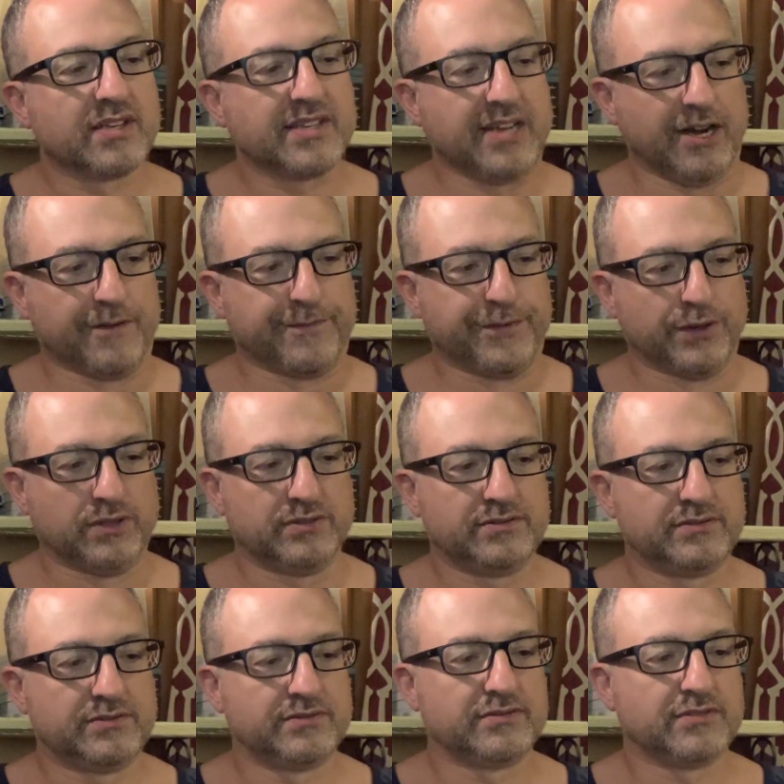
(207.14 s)

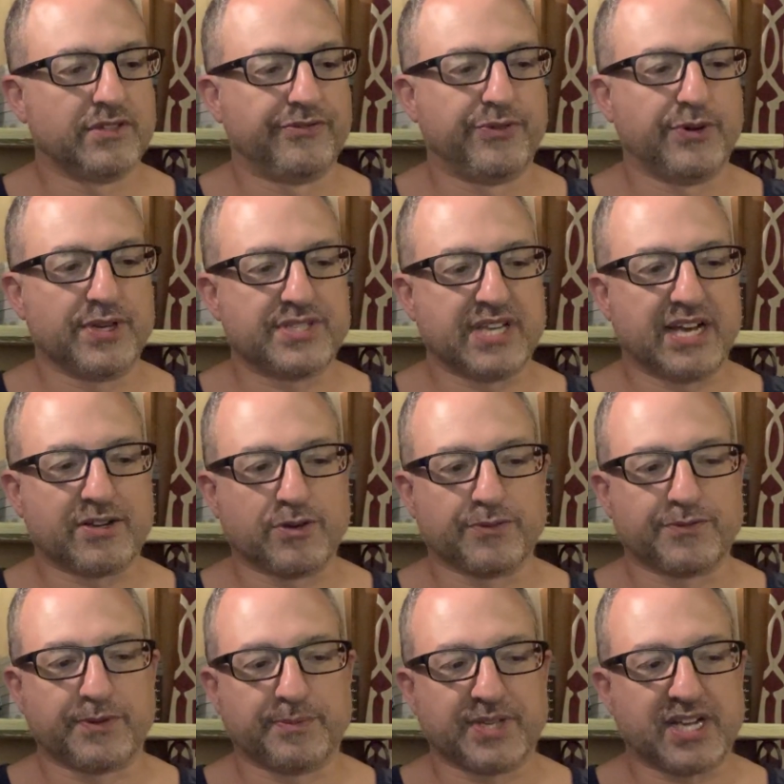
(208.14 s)
"Careful," a voice
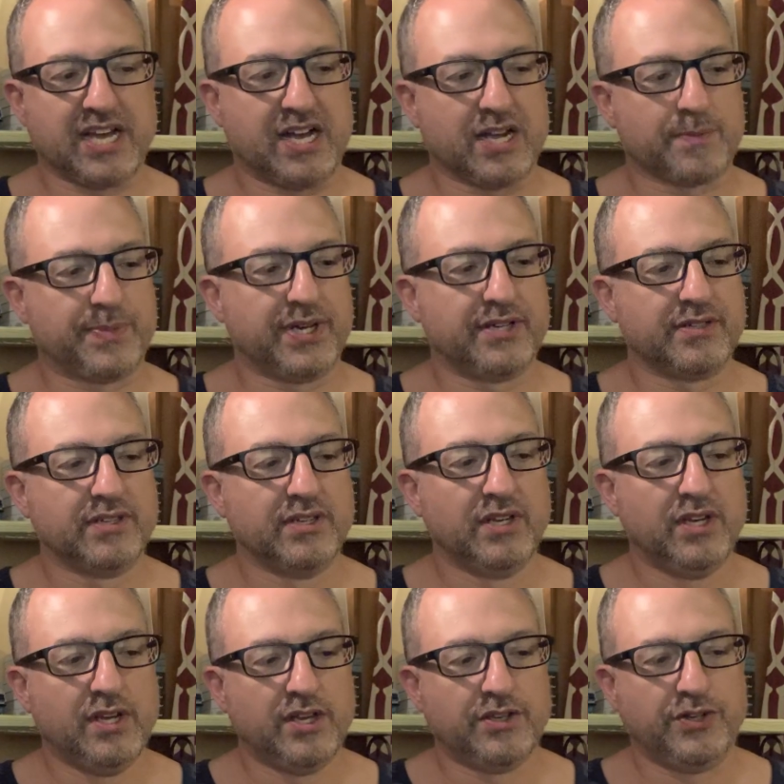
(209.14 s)
echoed from the cockpit.
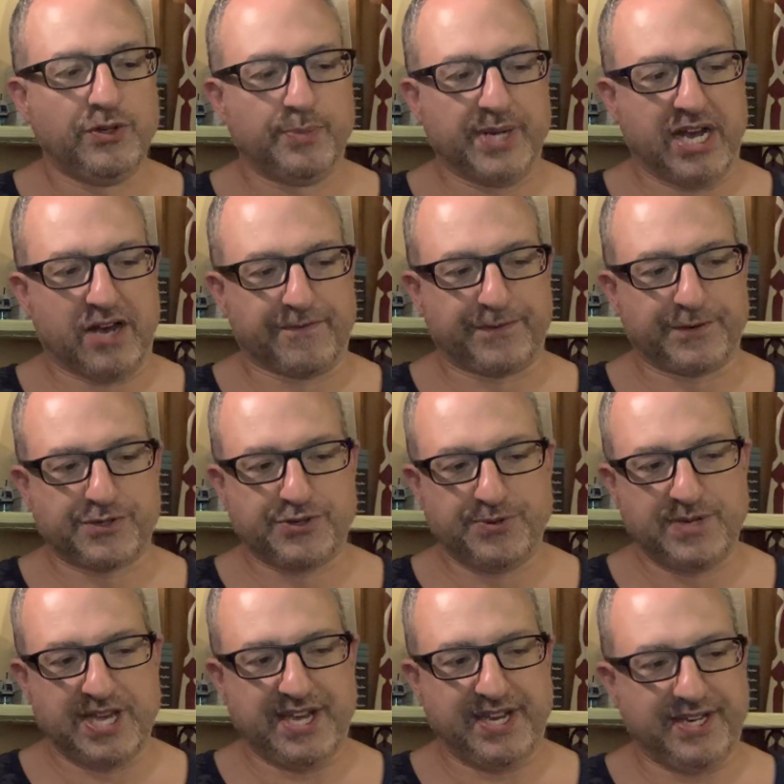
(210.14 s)
"You've been out for
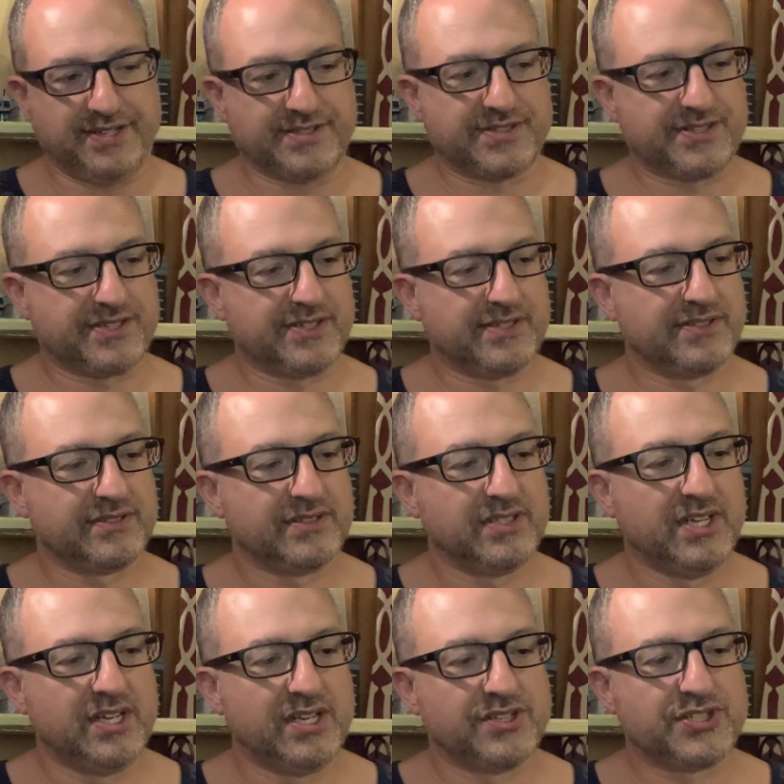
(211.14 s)
2 days.
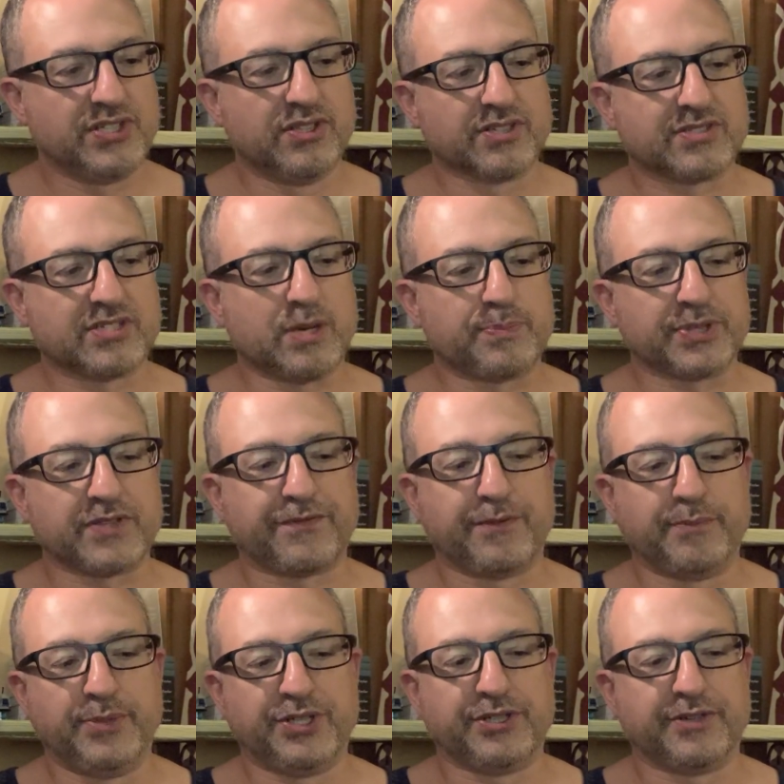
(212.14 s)
She looked up at the
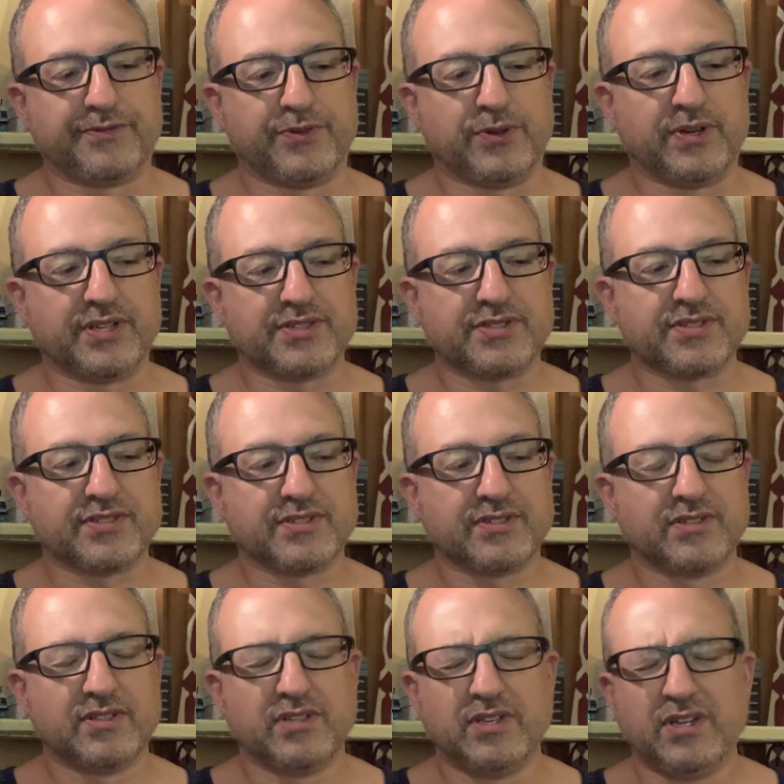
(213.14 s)
familiar voice.
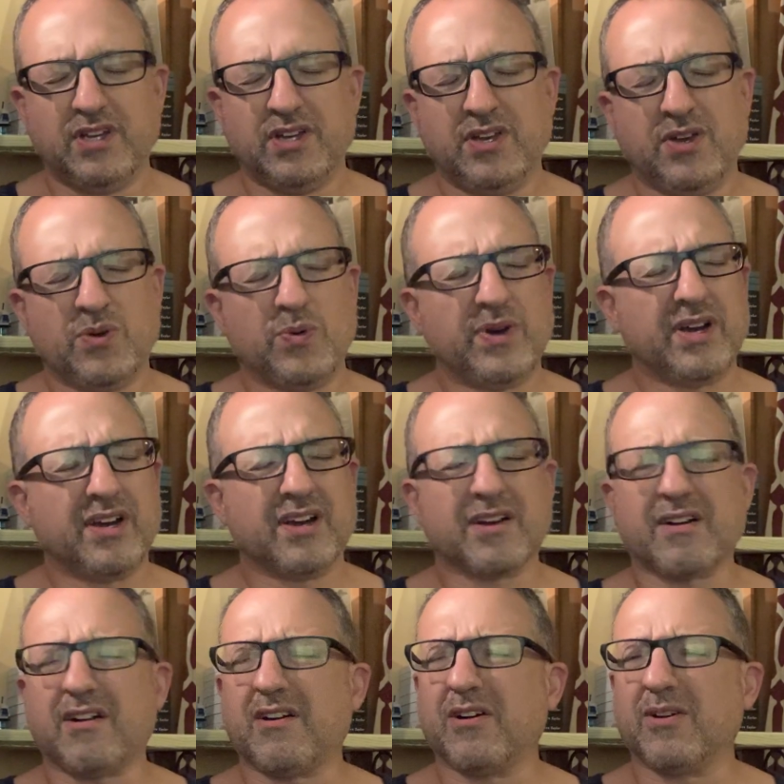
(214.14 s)

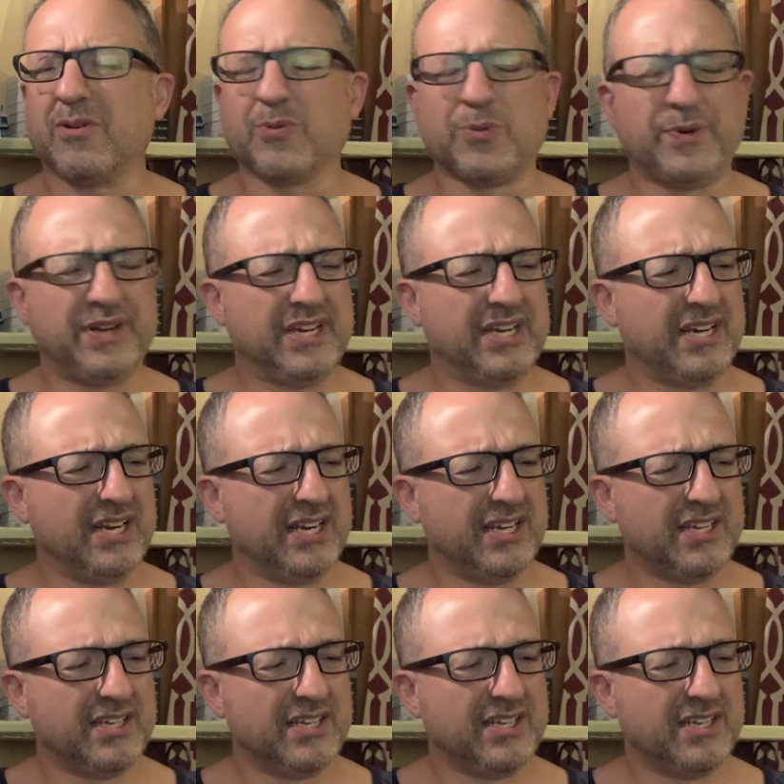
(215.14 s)
"Where are we?"